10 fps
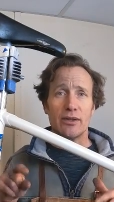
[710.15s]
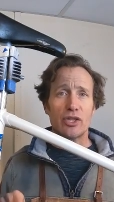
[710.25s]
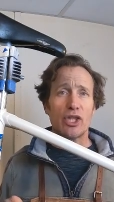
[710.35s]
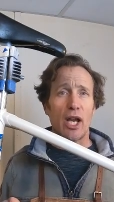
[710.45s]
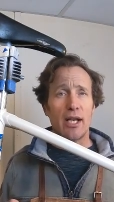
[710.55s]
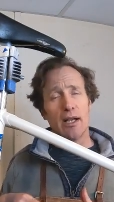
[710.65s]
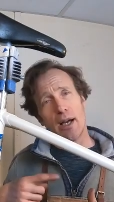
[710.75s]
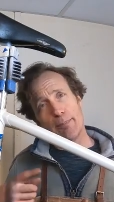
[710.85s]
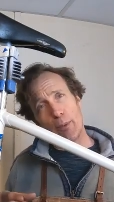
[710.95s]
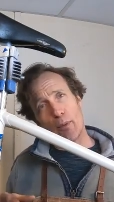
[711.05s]
The chain,
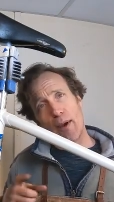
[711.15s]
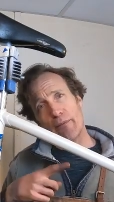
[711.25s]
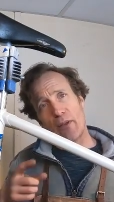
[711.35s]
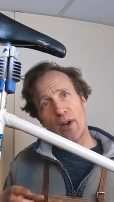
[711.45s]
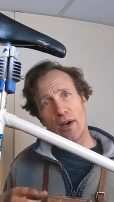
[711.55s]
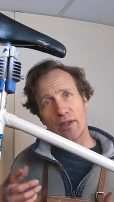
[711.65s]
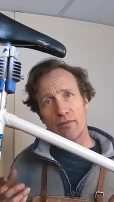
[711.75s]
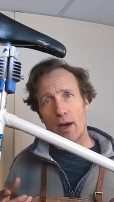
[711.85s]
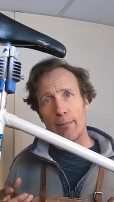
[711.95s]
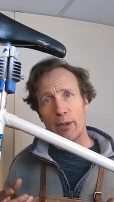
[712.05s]
I bought that for the
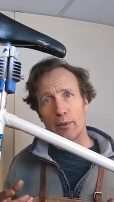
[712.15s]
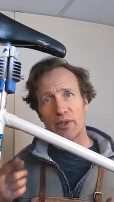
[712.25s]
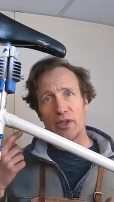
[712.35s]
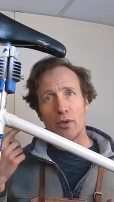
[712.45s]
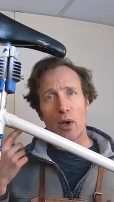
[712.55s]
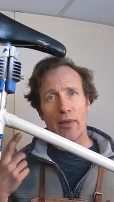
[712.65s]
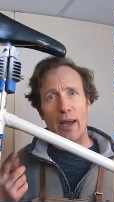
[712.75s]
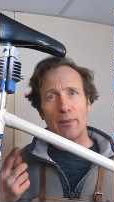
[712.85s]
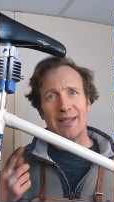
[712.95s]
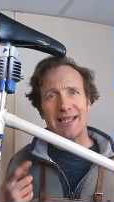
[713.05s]
last ride, but it was new,
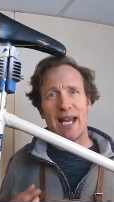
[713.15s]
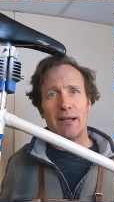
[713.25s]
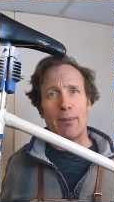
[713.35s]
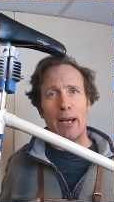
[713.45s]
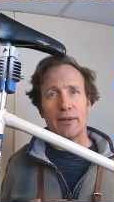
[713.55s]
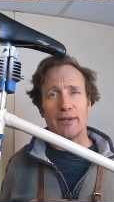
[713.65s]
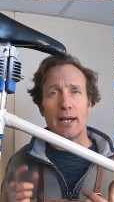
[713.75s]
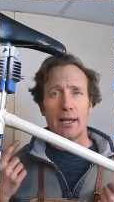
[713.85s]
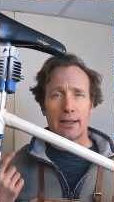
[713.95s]
that was £10.